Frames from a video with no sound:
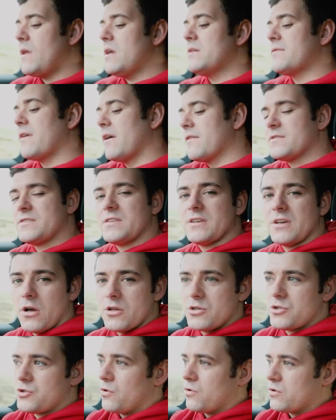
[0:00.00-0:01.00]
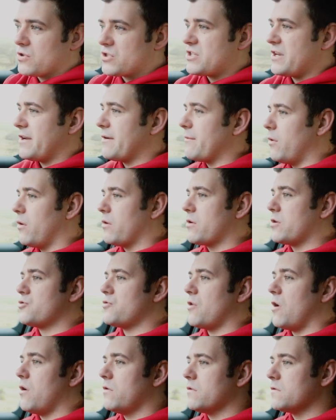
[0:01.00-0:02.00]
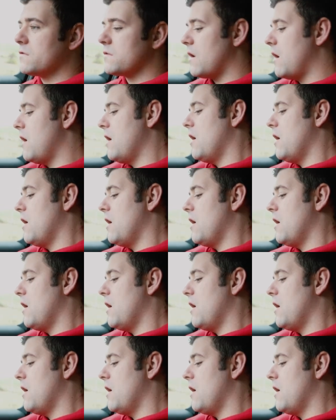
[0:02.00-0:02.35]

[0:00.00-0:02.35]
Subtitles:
You've obviously got your steering wheel controls